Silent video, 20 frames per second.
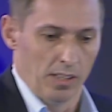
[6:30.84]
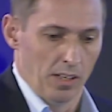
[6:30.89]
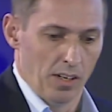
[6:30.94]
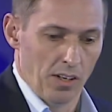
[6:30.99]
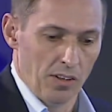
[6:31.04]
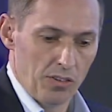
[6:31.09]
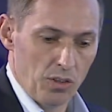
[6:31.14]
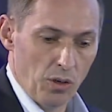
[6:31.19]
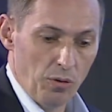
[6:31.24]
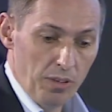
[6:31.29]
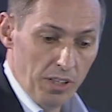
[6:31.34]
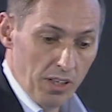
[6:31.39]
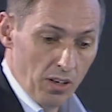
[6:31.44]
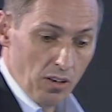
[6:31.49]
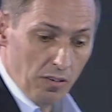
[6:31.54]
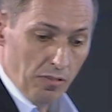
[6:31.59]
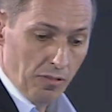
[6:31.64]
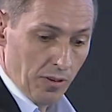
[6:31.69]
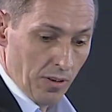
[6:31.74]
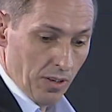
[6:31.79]
So we
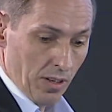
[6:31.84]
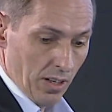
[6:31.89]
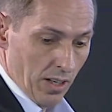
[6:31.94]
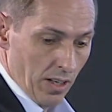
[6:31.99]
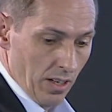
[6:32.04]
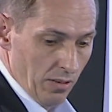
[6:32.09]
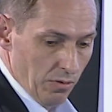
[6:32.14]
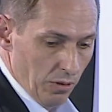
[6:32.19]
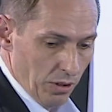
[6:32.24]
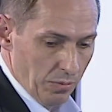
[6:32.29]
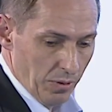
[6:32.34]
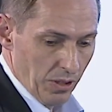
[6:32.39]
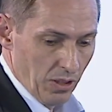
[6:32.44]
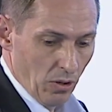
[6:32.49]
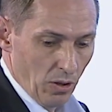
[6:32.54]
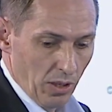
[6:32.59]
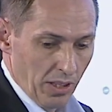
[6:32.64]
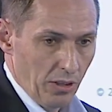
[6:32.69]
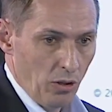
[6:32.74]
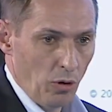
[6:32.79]
offer what we
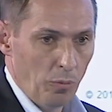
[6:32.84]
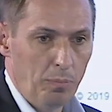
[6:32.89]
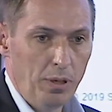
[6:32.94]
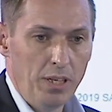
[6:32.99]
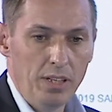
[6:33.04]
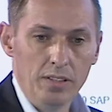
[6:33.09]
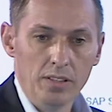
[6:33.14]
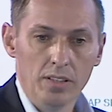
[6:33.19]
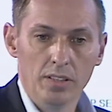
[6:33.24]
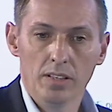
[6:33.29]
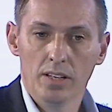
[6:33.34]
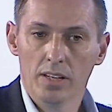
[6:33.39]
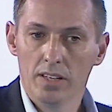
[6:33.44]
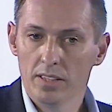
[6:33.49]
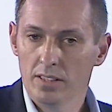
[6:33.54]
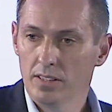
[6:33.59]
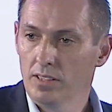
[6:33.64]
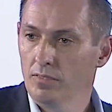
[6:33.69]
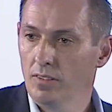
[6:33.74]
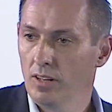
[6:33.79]
call an
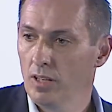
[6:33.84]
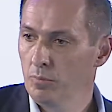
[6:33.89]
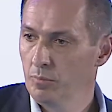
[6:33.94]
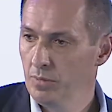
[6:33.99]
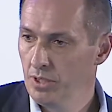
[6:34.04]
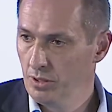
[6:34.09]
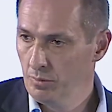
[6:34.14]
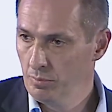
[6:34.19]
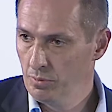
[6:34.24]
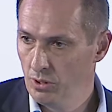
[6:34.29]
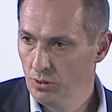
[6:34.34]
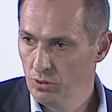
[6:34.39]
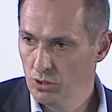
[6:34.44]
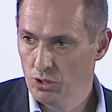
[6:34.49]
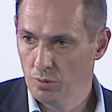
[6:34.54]
opinionated development approach.